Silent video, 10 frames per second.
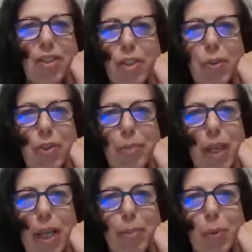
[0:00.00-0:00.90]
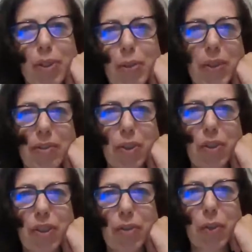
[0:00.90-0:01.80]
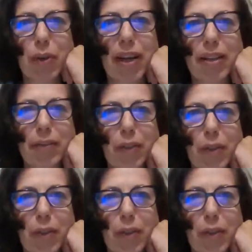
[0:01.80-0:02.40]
Because, sometimes we don't give ourselves credit